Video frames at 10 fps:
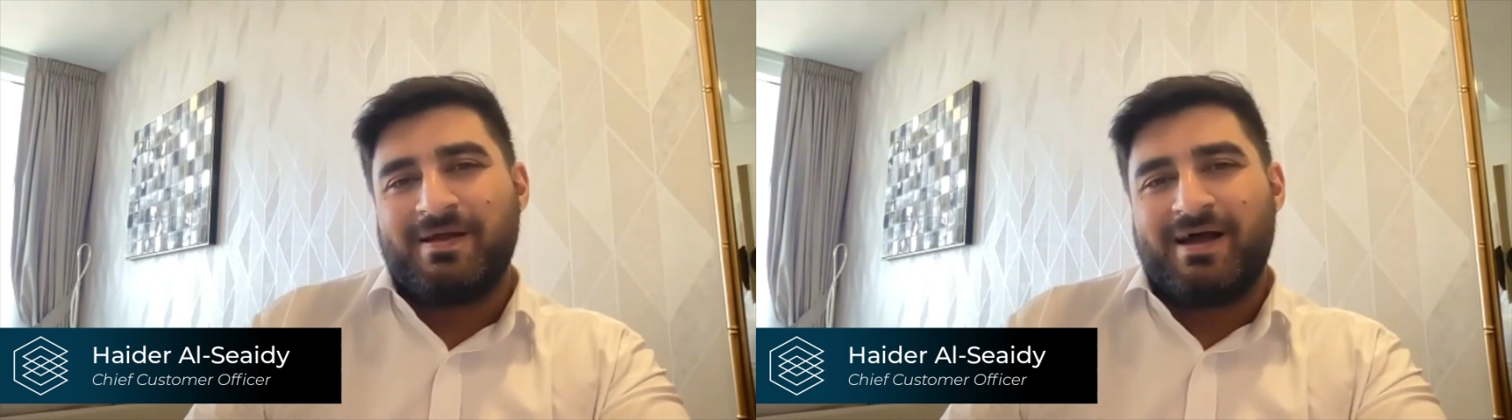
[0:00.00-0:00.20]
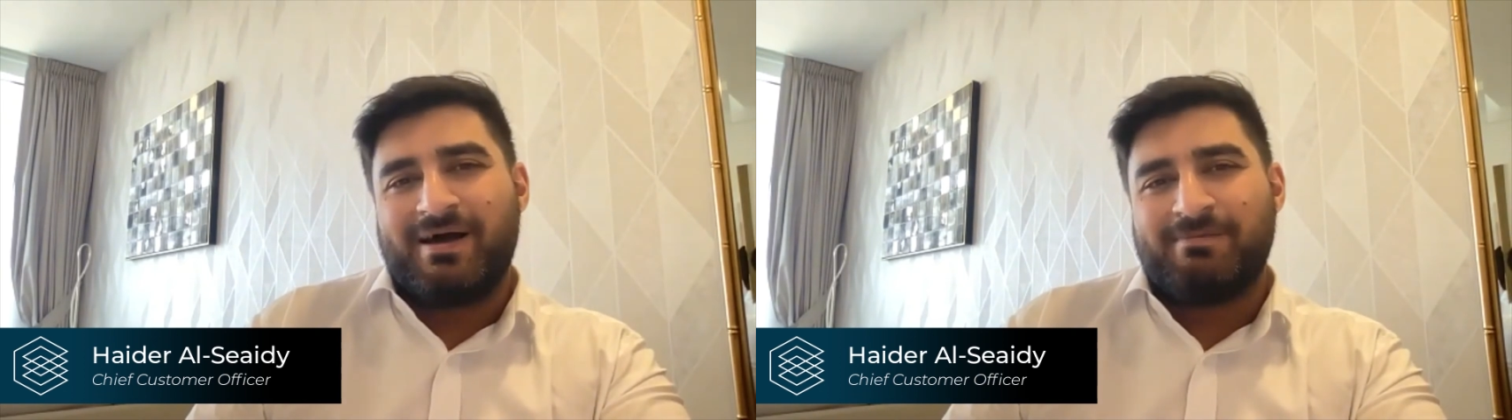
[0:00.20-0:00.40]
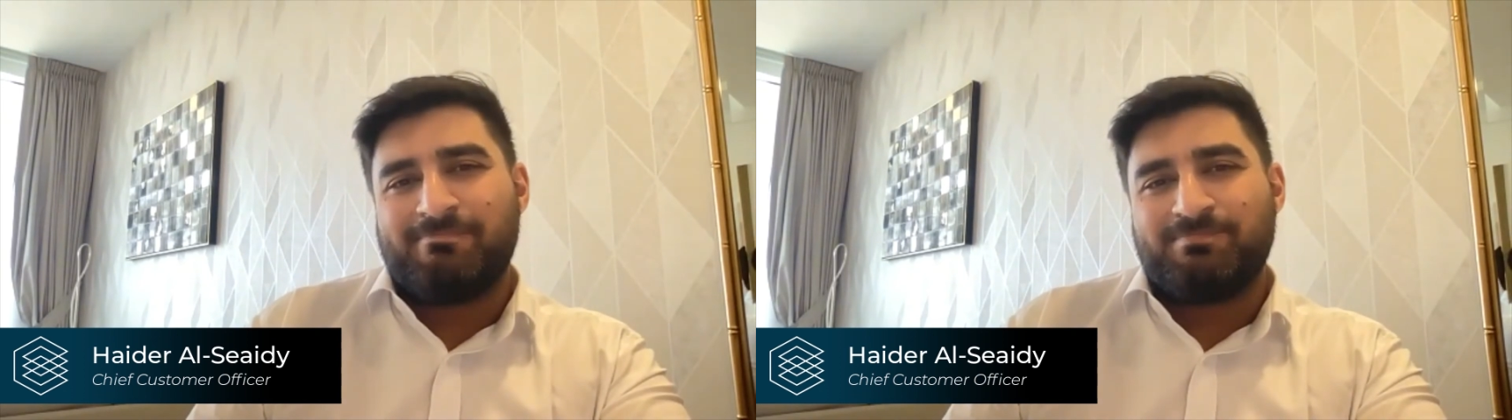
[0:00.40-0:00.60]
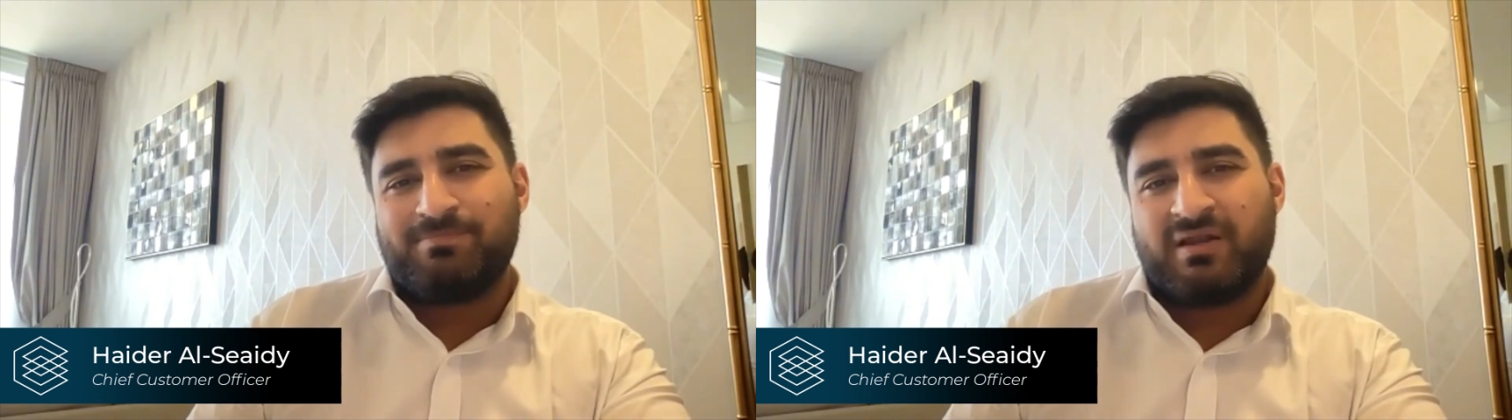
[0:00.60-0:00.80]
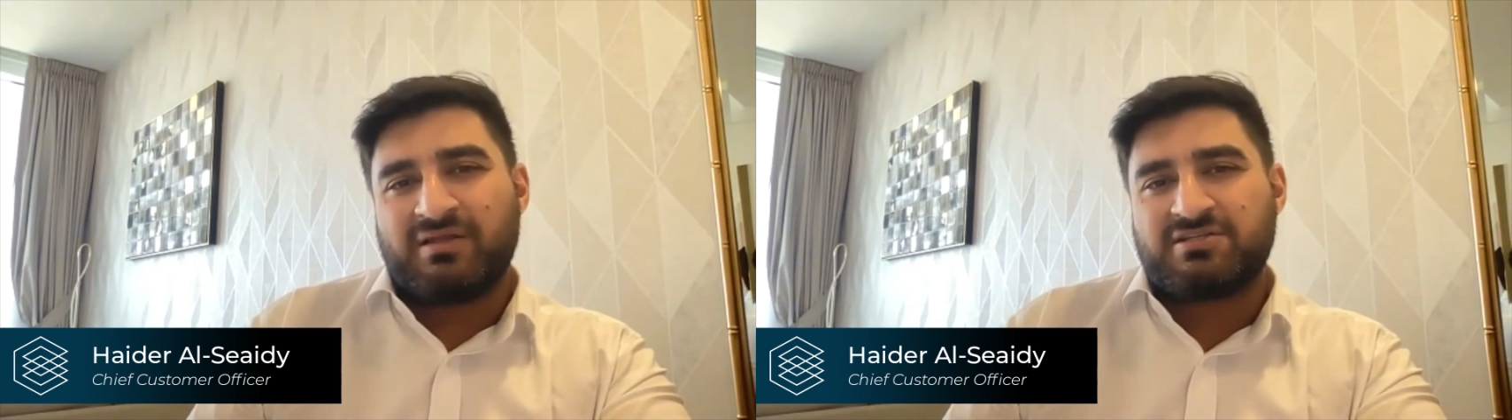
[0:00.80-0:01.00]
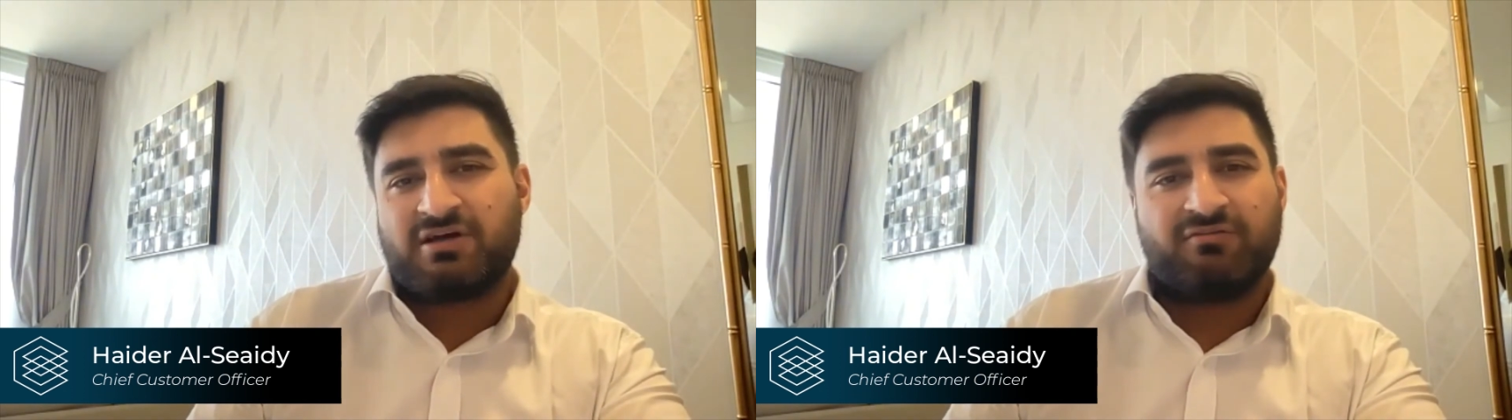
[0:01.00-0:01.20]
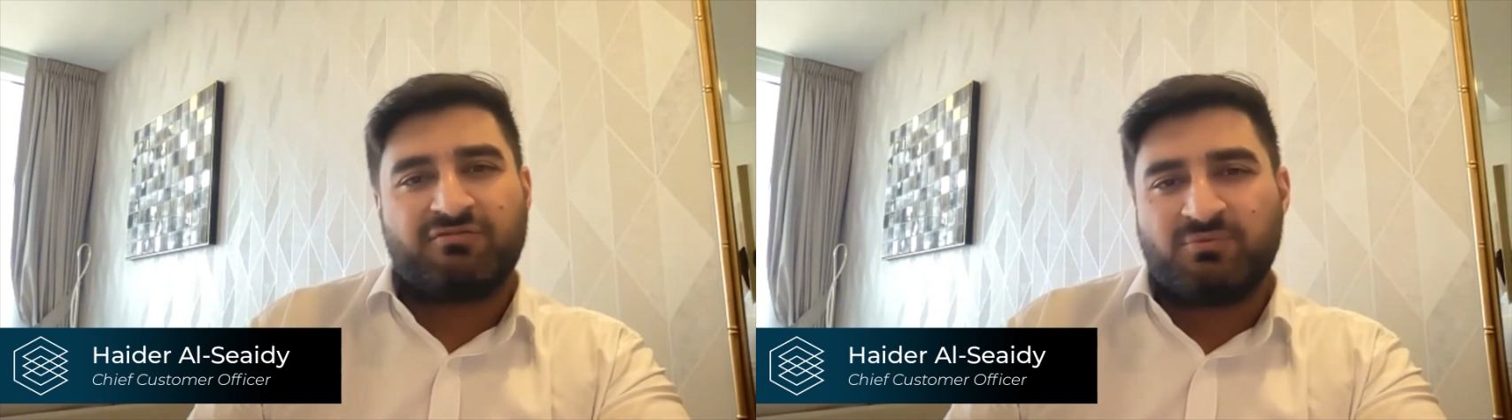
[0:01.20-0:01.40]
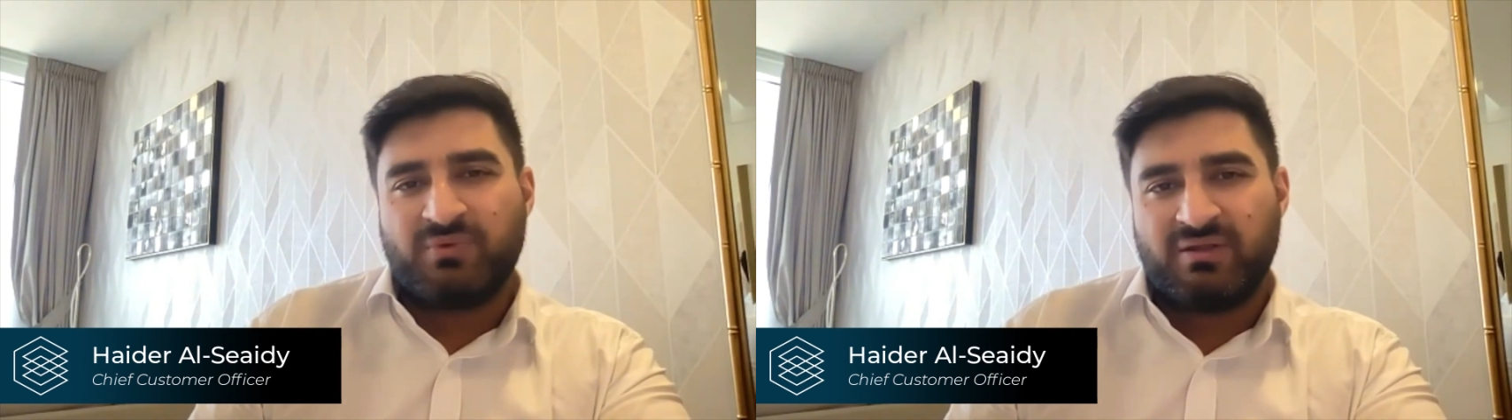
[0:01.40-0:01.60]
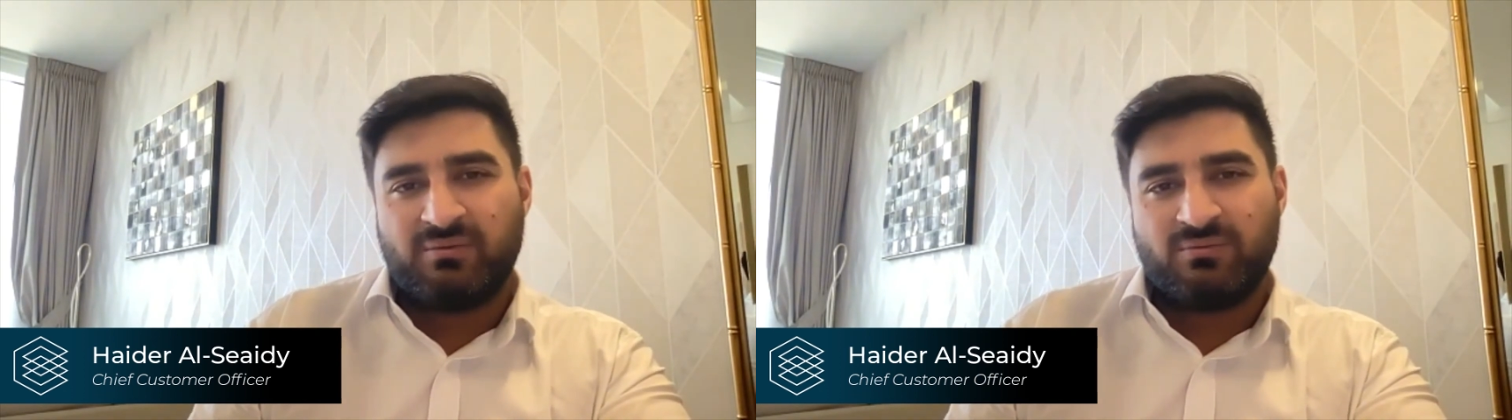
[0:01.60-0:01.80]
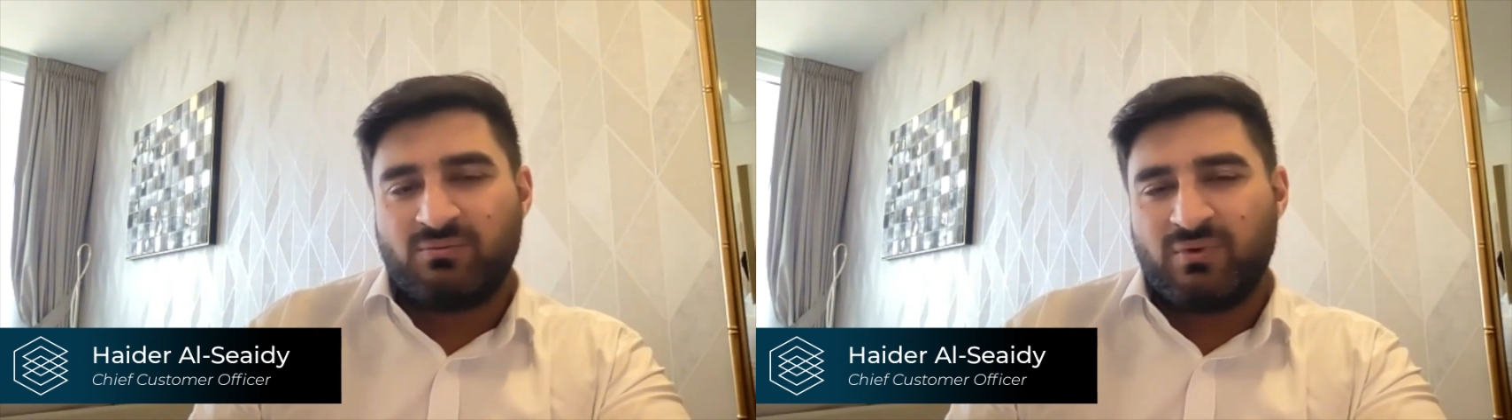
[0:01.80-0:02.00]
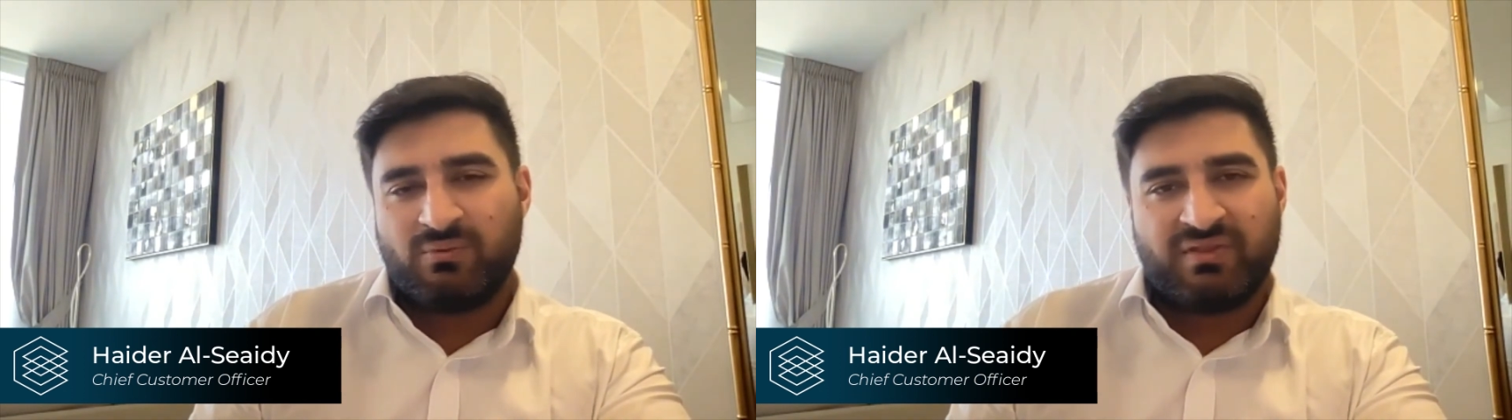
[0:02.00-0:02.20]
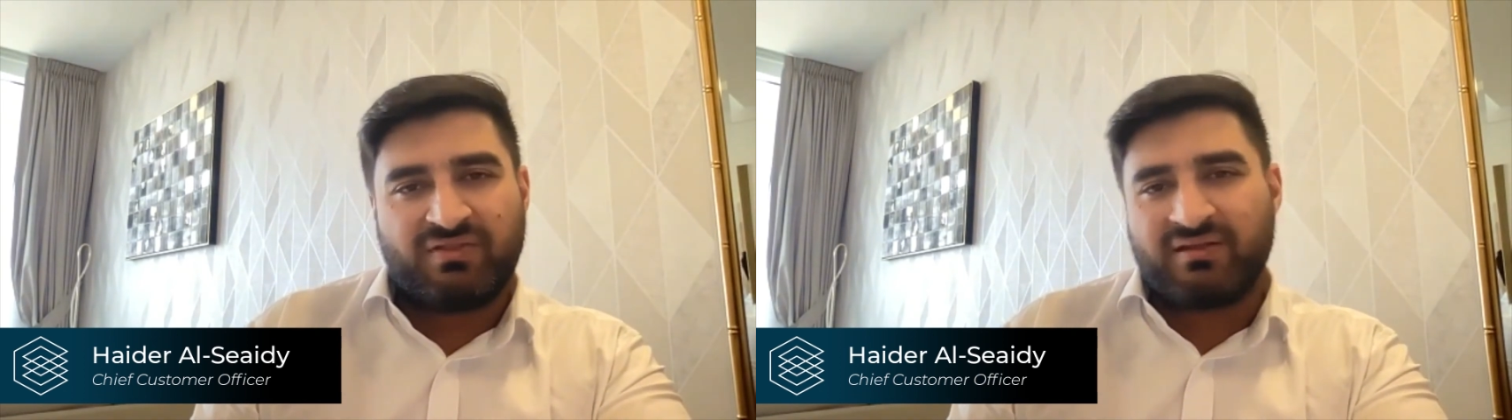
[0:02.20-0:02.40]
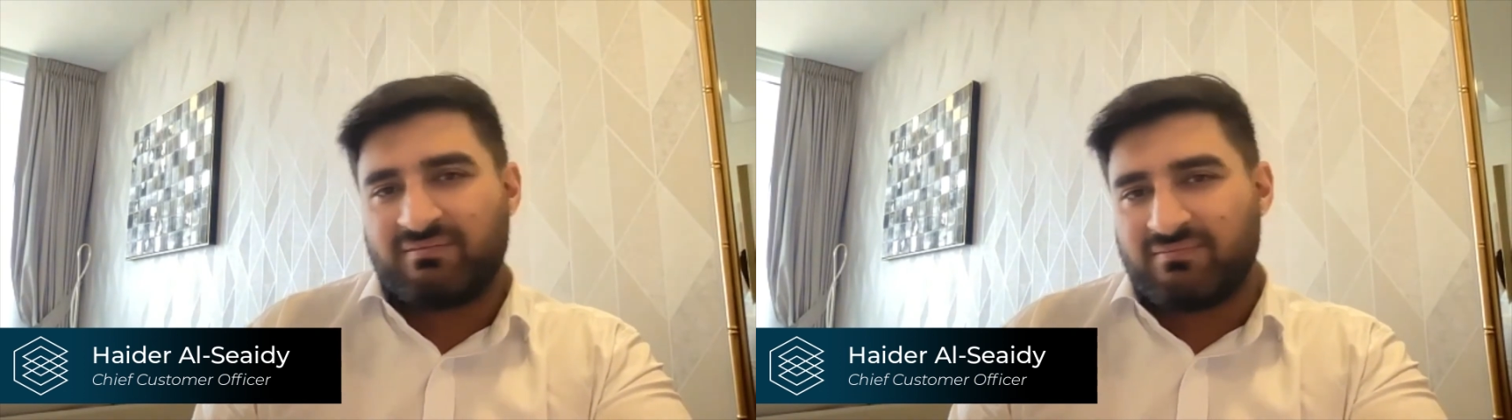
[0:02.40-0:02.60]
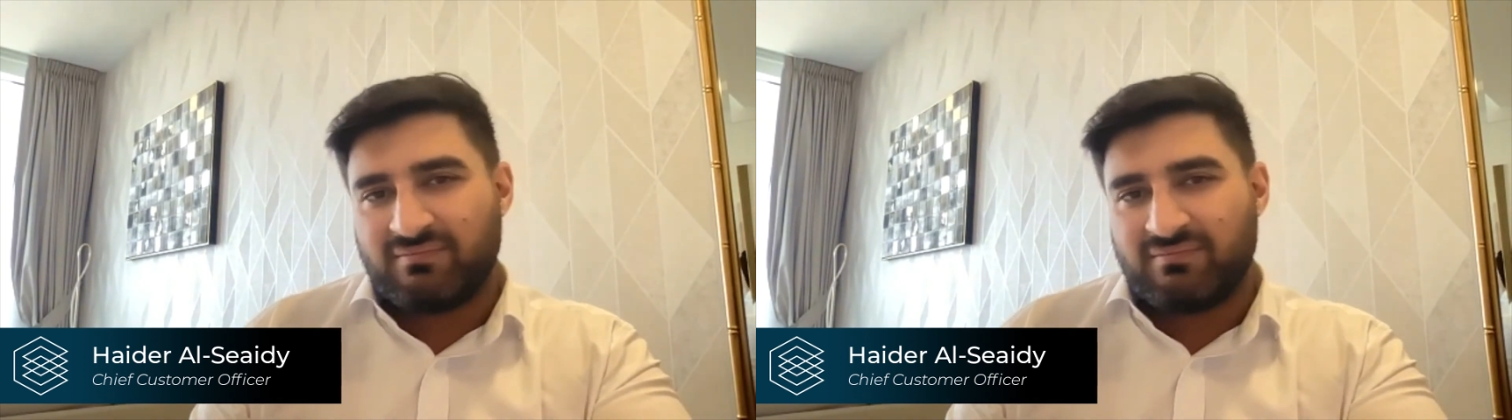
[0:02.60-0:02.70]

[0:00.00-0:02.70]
And at Cyferd, we think